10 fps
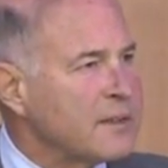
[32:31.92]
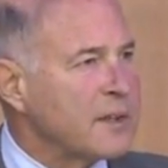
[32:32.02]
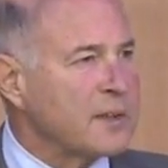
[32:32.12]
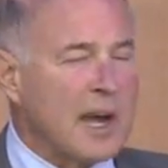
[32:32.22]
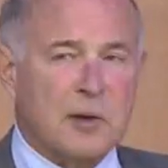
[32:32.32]

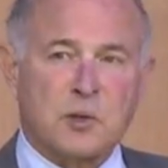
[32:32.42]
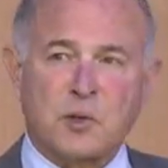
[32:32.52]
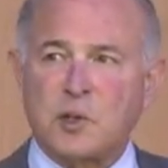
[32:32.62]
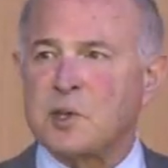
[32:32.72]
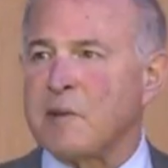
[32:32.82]
that the Congress
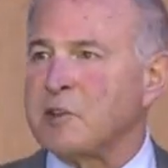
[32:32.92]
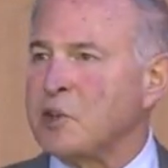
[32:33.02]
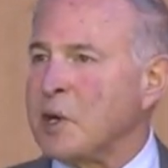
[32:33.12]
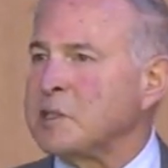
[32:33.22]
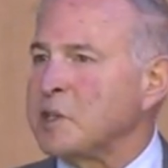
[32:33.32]
should just have a
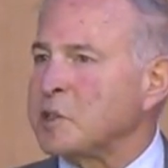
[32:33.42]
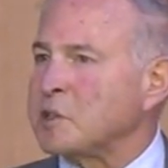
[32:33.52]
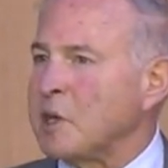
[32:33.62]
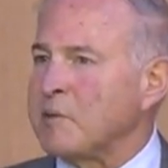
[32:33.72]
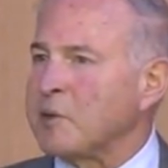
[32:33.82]
general
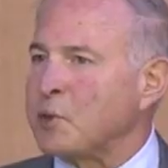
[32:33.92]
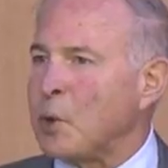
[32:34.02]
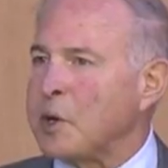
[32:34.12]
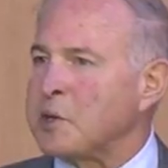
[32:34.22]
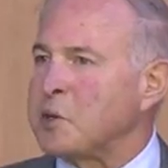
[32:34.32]
legislative
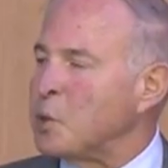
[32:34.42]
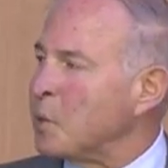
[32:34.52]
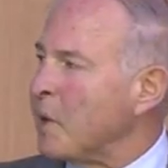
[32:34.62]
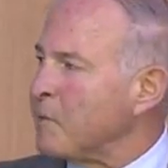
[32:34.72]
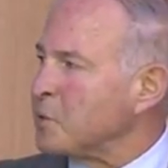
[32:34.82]
authority to do
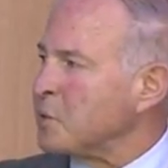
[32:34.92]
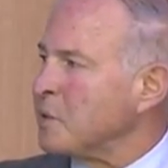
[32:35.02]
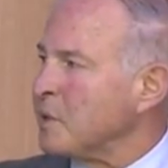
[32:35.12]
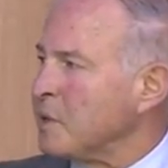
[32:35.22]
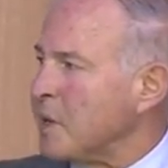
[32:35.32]
whatever is
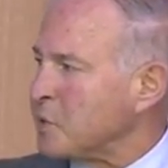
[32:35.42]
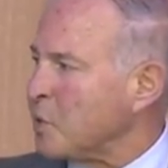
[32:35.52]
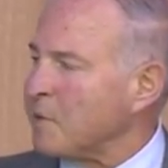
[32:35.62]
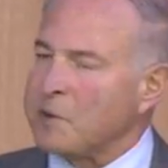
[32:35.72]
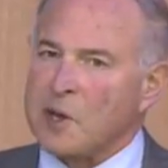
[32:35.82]

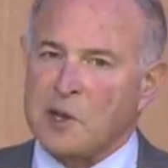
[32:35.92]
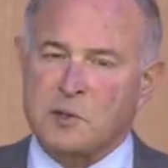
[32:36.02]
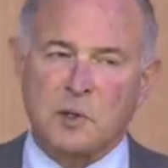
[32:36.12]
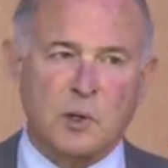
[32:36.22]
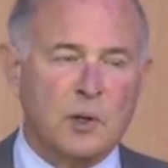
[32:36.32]
necessary for
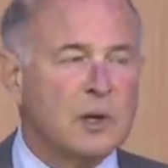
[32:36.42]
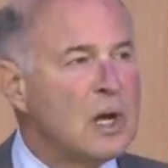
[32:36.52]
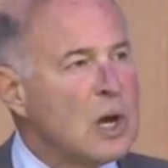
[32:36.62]
national good?